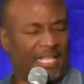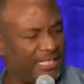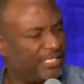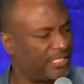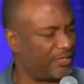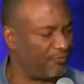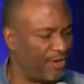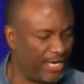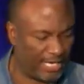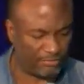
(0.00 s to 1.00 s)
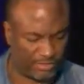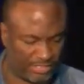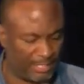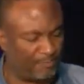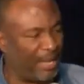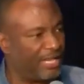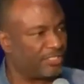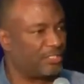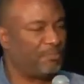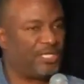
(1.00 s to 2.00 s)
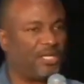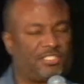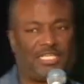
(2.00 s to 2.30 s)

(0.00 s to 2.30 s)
This is a very interesting passage because,